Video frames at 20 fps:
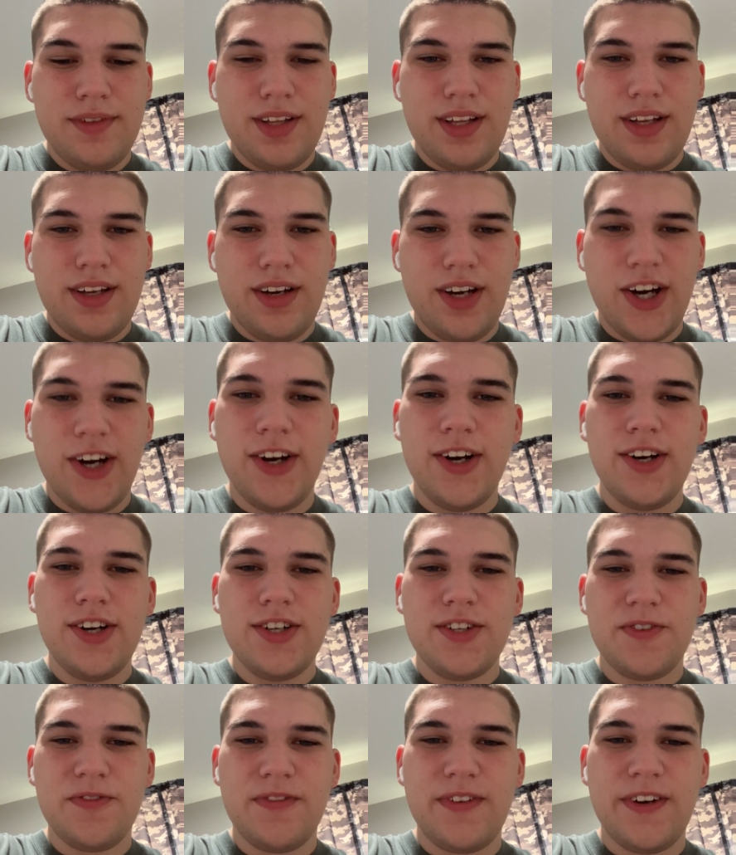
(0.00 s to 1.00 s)

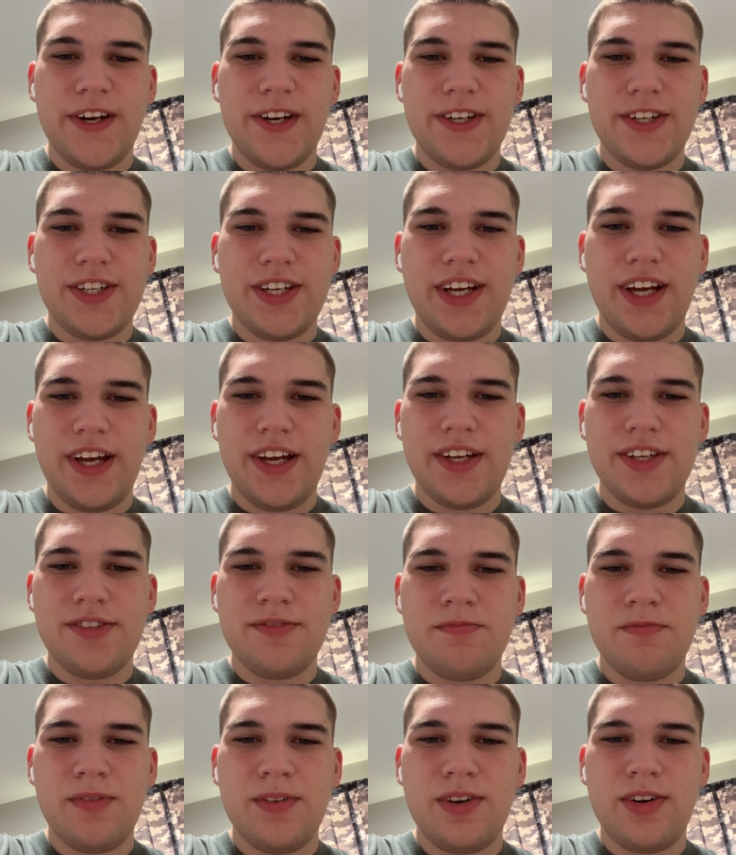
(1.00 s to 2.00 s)
Cars
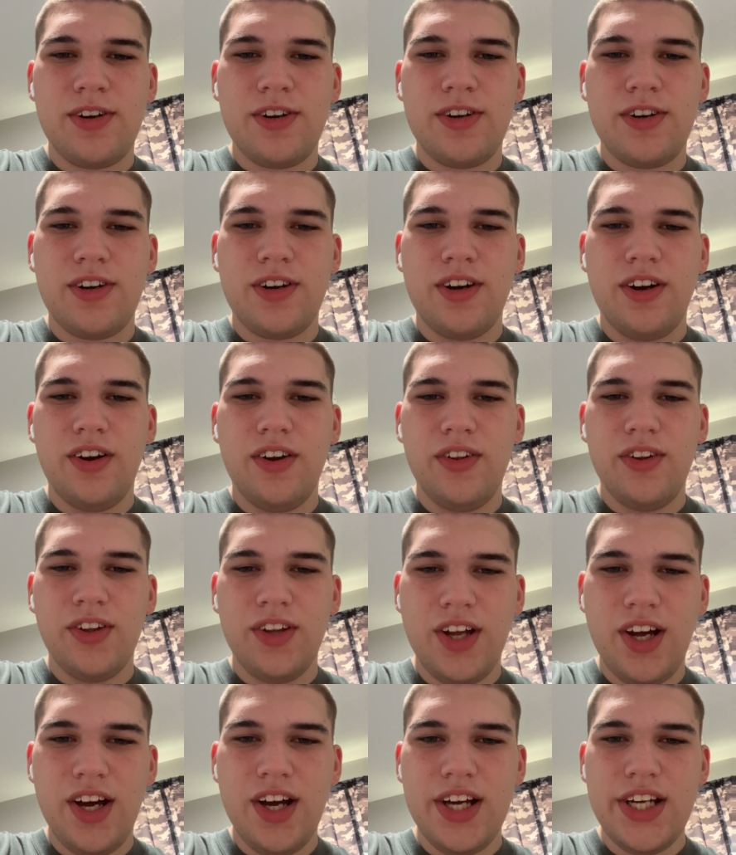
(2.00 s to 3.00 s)
franchise were
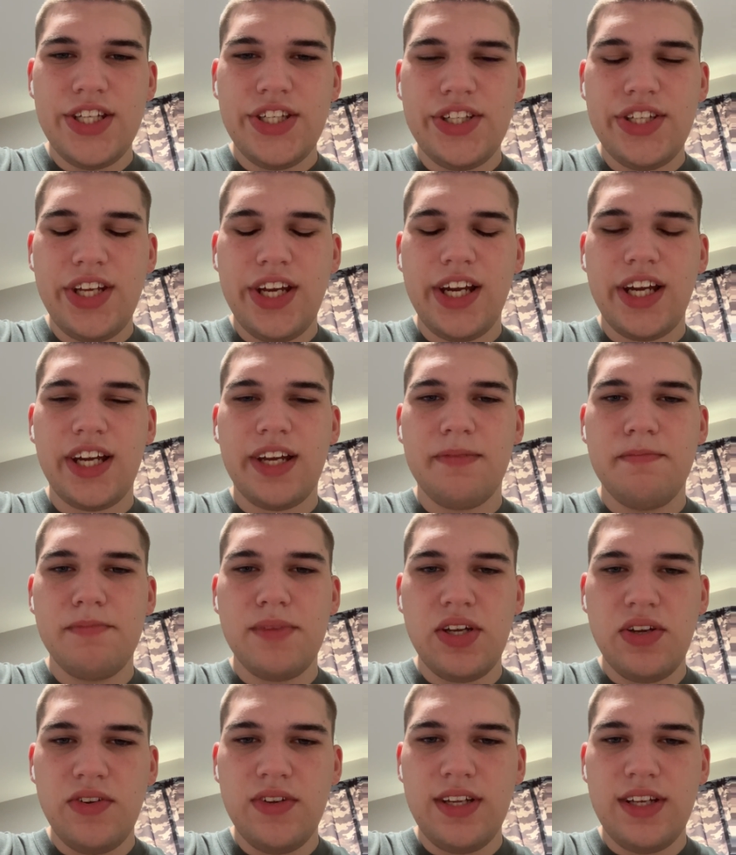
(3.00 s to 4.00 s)
Lost and
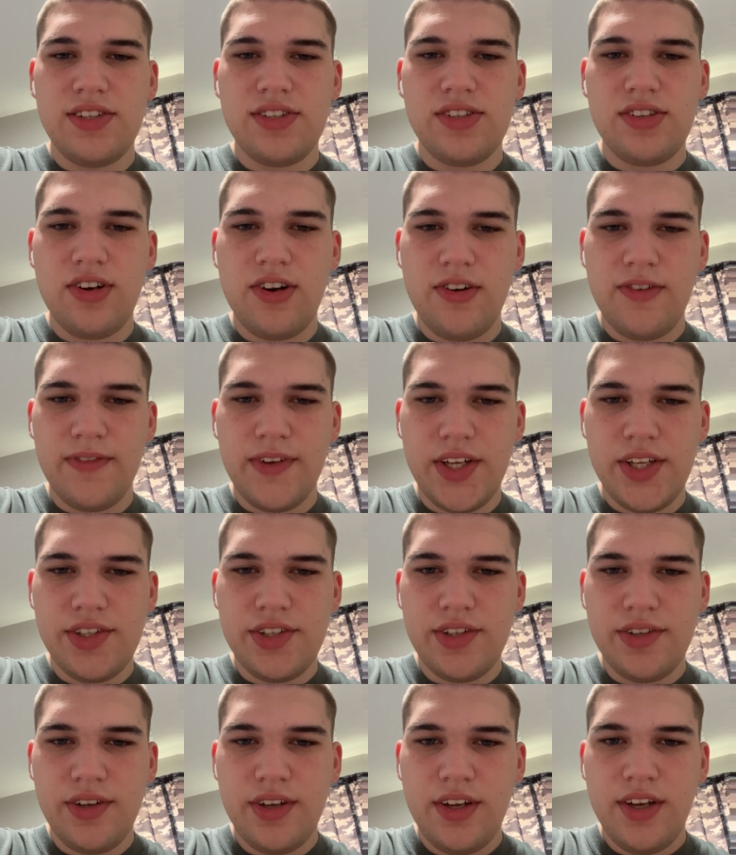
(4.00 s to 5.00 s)
Community
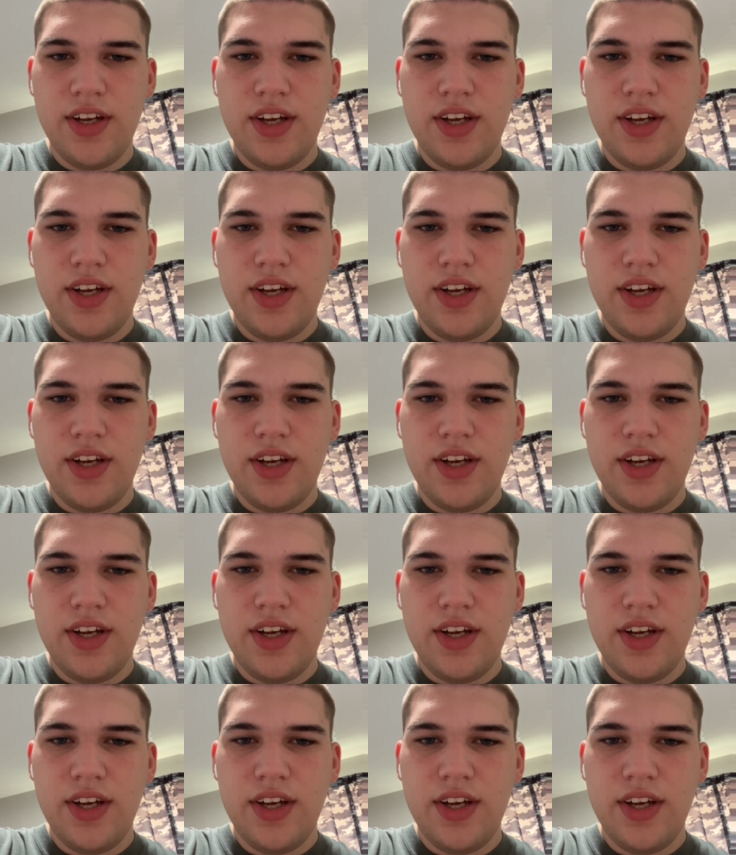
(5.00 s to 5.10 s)
Service.